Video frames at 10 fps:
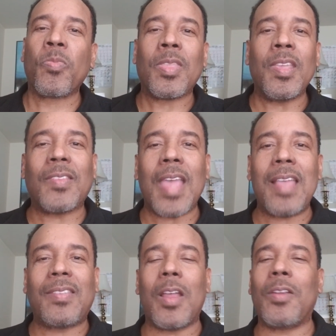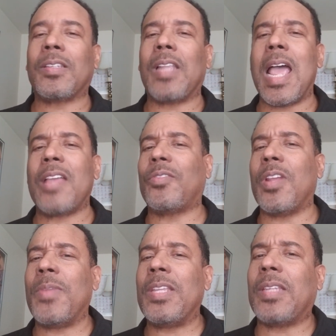This guy said on this live
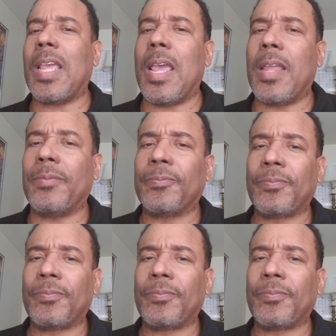stream, he said,